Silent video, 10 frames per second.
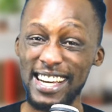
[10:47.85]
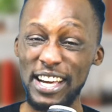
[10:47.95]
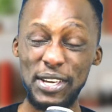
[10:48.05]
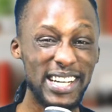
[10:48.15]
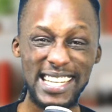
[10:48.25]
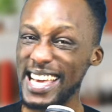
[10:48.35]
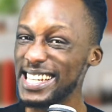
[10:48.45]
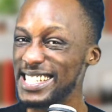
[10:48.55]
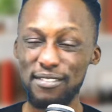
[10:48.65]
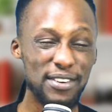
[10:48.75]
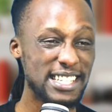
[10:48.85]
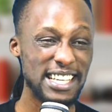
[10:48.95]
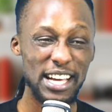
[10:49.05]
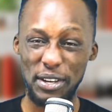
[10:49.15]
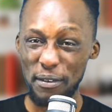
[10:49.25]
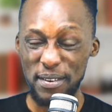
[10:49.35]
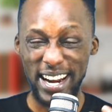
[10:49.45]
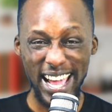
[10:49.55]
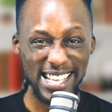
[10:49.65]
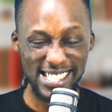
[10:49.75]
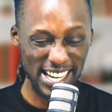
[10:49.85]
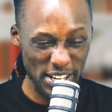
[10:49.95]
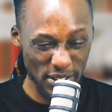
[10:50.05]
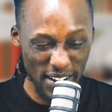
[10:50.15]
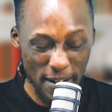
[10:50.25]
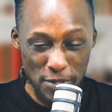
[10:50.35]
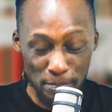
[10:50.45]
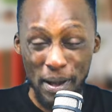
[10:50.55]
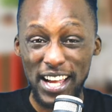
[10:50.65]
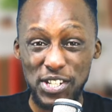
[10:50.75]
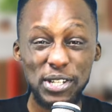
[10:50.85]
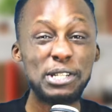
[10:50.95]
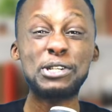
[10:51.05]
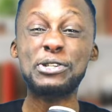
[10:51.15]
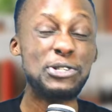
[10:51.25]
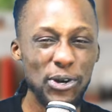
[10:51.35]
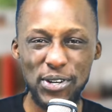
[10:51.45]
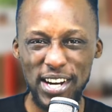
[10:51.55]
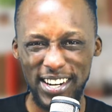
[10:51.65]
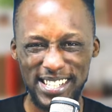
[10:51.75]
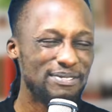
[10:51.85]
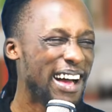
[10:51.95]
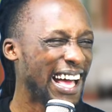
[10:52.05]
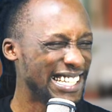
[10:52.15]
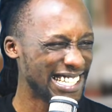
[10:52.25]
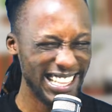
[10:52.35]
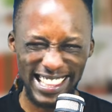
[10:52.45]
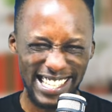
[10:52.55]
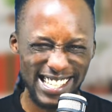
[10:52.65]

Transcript: Your creativity and your brains and your passion do not matter in